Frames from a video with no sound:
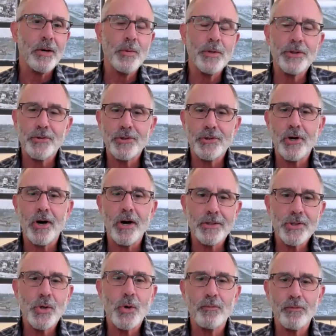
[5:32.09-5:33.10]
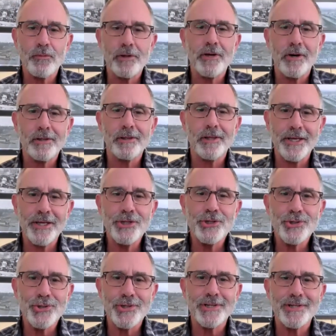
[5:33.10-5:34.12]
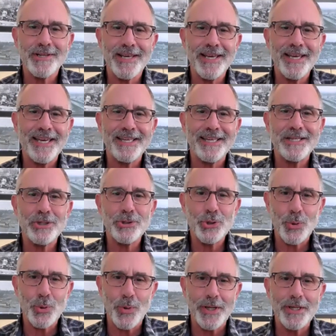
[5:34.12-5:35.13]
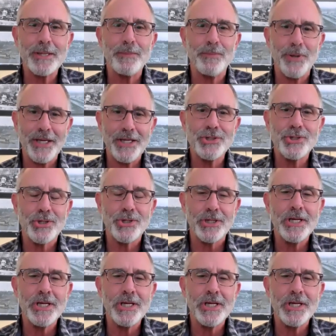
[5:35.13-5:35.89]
with their dogs, hopefully on leash, and enjoying the beach.